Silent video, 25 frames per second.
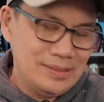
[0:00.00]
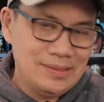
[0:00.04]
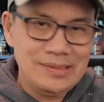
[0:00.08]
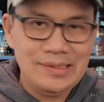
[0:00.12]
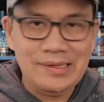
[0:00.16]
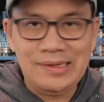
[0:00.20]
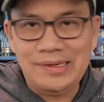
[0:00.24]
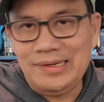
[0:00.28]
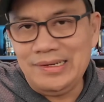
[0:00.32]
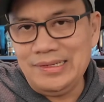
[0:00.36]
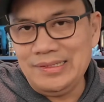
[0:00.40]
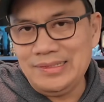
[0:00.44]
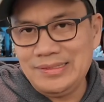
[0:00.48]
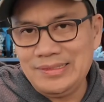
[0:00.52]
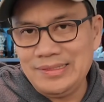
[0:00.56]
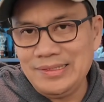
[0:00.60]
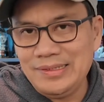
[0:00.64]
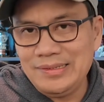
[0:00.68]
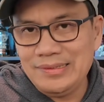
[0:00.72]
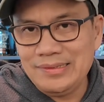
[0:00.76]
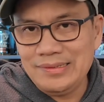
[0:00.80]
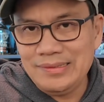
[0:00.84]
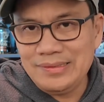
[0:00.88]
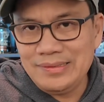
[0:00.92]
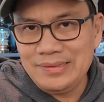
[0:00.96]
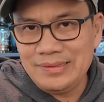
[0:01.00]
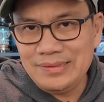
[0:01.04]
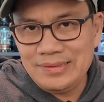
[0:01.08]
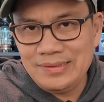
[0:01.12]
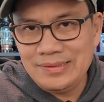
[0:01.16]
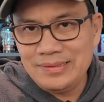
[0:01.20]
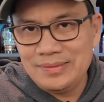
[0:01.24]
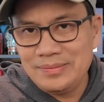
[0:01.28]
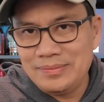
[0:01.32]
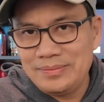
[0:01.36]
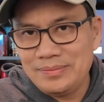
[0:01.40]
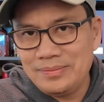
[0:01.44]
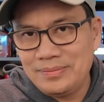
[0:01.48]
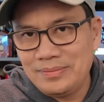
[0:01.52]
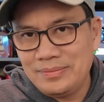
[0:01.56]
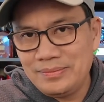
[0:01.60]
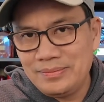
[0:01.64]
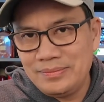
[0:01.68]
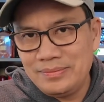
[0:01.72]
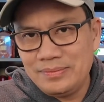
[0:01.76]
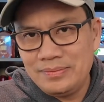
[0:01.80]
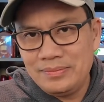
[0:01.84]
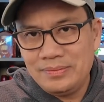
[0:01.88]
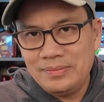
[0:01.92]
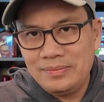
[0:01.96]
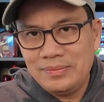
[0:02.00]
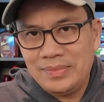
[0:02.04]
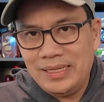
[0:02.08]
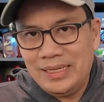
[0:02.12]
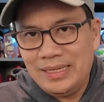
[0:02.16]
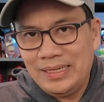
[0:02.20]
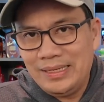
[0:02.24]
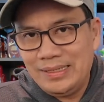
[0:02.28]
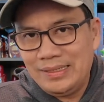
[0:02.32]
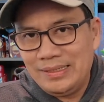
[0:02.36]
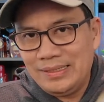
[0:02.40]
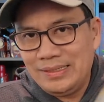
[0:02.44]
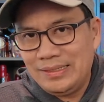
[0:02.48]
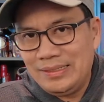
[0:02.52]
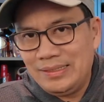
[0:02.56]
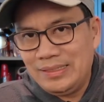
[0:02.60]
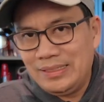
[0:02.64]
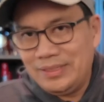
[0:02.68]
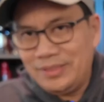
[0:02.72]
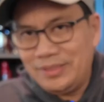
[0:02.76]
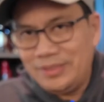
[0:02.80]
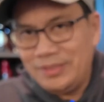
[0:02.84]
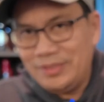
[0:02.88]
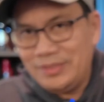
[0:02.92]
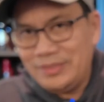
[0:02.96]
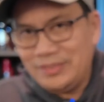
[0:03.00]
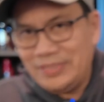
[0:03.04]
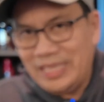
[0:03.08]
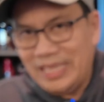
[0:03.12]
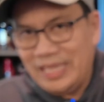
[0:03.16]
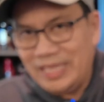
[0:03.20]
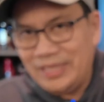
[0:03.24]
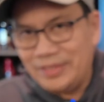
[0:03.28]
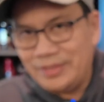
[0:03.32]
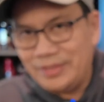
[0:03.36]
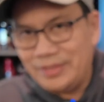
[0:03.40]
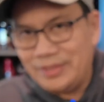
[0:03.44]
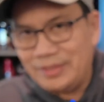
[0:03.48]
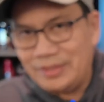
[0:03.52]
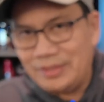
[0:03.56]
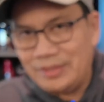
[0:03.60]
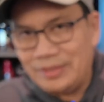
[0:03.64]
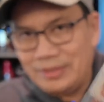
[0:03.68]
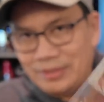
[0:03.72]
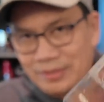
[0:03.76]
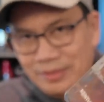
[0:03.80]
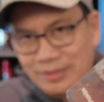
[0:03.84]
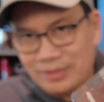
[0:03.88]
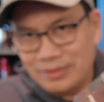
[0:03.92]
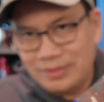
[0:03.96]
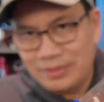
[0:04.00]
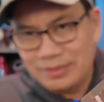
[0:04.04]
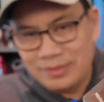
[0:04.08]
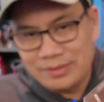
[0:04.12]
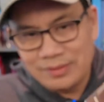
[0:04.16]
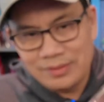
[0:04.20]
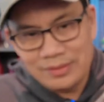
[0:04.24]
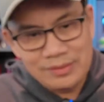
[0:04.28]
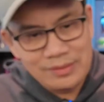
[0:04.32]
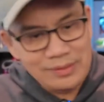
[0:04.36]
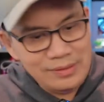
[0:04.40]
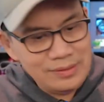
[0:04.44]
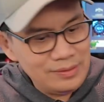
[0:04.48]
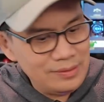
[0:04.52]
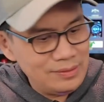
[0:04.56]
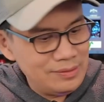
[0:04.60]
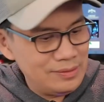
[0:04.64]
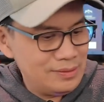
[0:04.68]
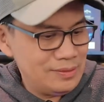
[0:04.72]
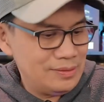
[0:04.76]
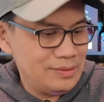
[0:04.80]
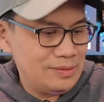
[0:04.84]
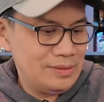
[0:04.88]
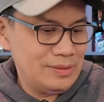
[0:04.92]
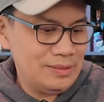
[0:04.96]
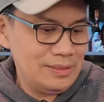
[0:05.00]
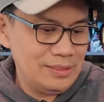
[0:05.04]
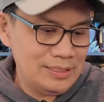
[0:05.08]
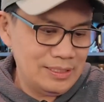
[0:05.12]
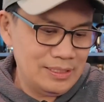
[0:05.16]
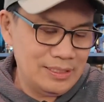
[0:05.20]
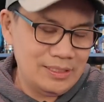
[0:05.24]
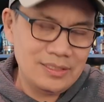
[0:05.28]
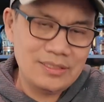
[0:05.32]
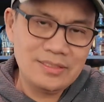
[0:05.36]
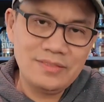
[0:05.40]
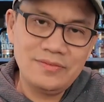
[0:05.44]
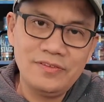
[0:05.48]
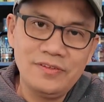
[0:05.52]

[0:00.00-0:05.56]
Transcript: All right, so my inner tater is